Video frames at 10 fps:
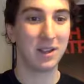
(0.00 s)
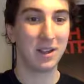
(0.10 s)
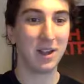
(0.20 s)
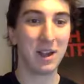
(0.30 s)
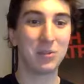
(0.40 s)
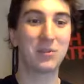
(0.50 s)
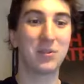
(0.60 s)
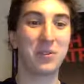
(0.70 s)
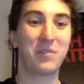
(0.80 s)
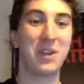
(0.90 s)
A house
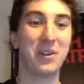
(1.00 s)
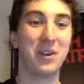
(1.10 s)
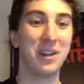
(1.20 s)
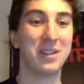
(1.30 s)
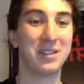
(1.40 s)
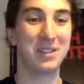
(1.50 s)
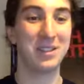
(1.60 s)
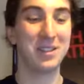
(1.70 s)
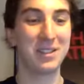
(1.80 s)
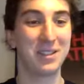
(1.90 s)
for a fairy, that's
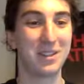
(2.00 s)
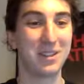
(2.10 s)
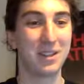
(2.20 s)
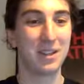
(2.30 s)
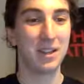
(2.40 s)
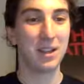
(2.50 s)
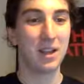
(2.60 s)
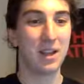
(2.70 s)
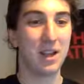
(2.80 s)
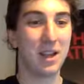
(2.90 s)
nice.
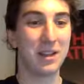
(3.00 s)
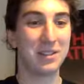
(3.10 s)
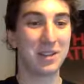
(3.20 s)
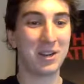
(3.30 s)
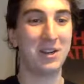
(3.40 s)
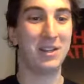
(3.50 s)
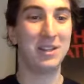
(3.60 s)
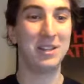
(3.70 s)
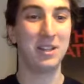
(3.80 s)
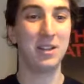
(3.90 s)
Hand
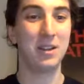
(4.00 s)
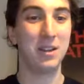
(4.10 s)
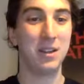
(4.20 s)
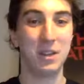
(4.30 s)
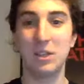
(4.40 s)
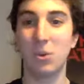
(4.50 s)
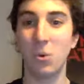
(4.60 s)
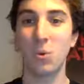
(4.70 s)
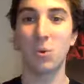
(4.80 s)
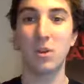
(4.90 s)
highlighter. These are
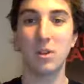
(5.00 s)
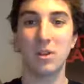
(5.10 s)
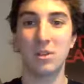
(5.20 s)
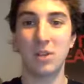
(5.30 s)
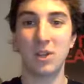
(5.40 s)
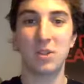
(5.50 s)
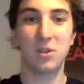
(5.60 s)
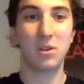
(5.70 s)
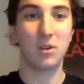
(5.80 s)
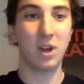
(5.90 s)
all such
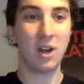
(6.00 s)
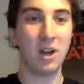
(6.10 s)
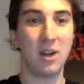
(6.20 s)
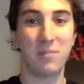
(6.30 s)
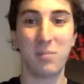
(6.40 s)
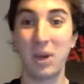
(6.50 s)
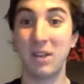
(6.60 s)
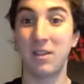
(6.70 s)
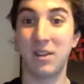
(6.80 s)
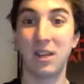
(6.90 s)

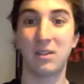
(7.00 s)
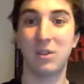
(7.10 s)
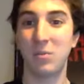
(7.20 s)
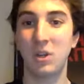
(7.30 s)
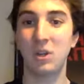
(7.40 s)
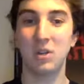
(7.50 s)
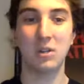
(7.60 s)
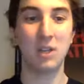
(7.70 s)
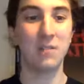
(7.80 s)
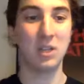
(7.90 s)
brilliant things that we can
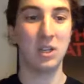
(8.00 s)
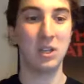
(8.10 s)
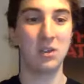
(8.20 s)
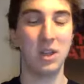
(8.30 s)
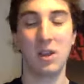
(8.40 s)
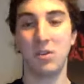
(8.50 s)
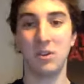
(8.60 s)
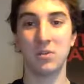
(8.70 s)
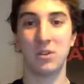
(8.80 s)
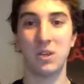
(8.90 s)
definitely use later on
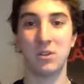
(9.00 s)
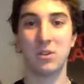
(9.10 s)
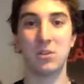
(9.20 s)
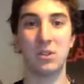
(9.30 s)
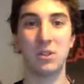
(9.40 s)
as we tell the story.